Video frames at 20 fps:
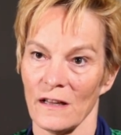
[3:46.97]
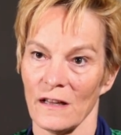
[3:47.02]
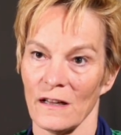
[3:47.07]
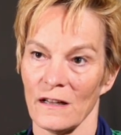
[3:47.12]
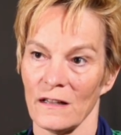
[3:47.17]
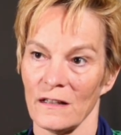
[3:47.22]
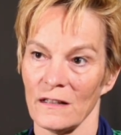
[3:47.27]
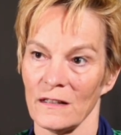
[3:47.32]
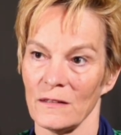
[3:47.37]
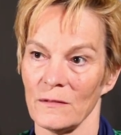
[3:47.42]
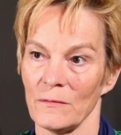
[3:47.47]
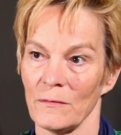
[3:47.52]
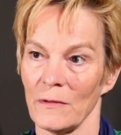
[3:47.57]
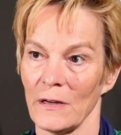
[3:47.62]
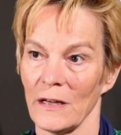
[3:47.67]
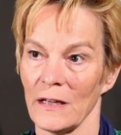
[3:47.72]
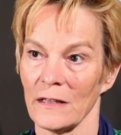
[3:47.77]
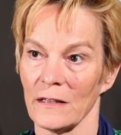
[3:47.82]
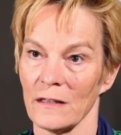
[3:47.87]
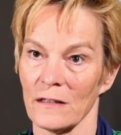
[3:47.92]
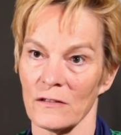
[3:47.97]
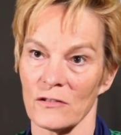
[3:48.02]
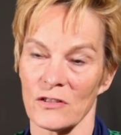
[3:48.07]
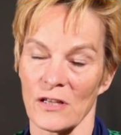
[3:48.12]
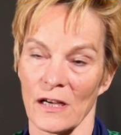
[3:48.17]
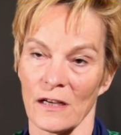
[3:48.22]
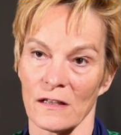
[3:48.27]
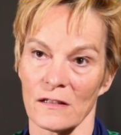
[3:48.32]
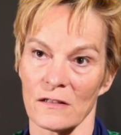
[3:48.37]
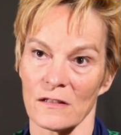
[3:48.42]
And the
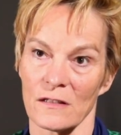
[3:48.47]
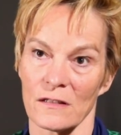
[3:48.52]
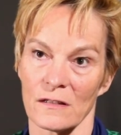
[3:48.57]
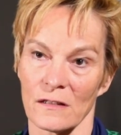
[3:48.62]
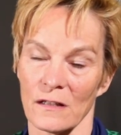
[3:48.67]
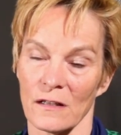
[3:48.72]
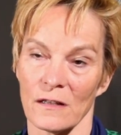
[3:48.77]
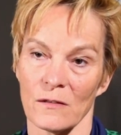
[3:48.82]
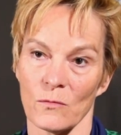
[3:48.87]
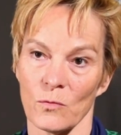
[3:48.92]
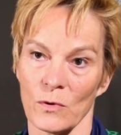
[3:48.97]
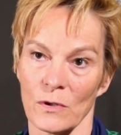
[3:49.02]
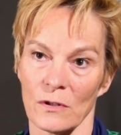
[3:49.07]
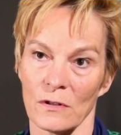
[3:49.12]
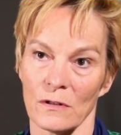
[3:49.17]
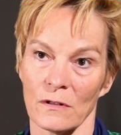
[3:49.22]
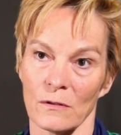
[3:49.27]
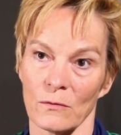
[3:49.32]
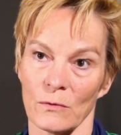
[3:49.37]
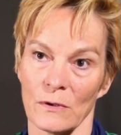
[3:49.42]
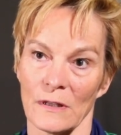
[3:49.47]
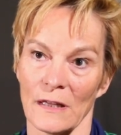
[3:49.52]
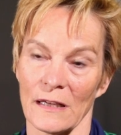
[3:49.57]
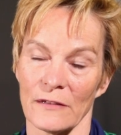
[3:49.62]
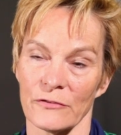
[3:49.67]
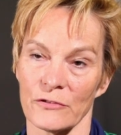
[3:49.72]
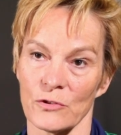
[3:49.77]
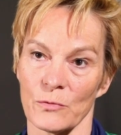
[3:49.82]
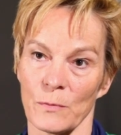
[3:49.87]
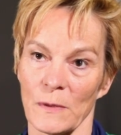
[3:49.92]
second will
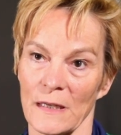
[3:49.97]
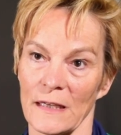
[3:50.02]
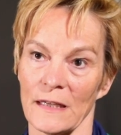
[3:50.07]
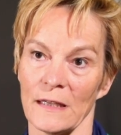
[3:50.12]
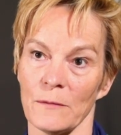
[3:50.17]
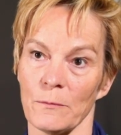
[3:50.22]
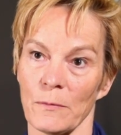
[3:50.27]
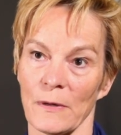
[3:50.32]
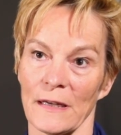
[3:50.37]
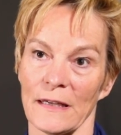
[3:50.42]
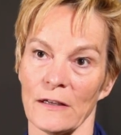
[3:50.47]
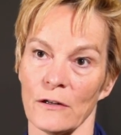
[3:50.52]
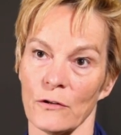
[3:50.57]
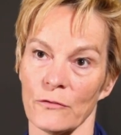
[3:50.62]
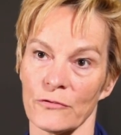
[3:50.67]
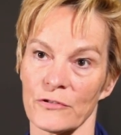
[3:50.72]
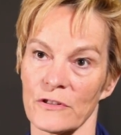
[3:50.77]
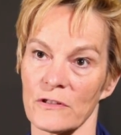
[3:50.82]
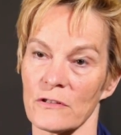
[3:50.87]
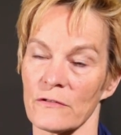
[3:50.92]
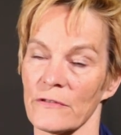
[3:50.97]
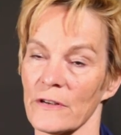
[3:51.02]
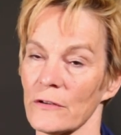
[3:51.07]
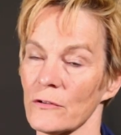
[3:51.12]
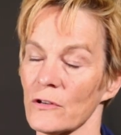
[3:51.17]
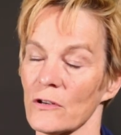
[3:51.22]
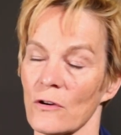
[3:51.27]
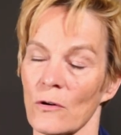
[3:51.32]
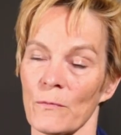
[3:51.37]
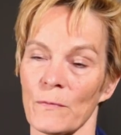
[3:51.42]
have to play playoffs. It's a
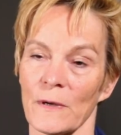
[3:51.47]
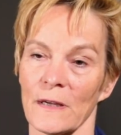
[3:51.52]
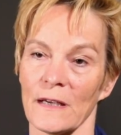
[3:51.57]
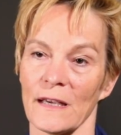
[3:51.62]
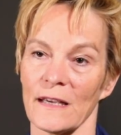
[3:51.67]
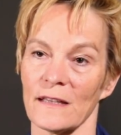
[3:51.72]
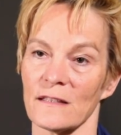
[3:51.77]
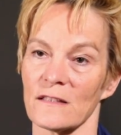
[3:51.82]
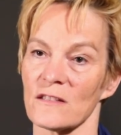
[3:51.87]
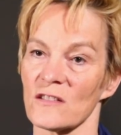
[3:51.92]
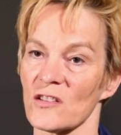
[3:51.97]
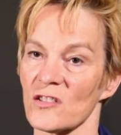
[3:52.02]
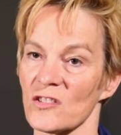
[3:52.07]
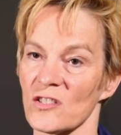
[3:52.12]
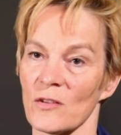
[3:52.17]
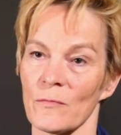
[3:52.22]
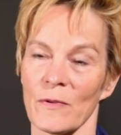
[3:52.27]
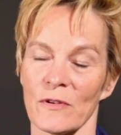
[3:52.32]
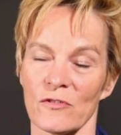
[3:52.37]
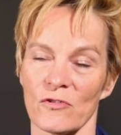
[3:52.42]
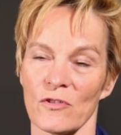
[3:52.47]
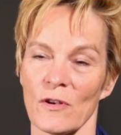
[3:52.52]
very complicated system.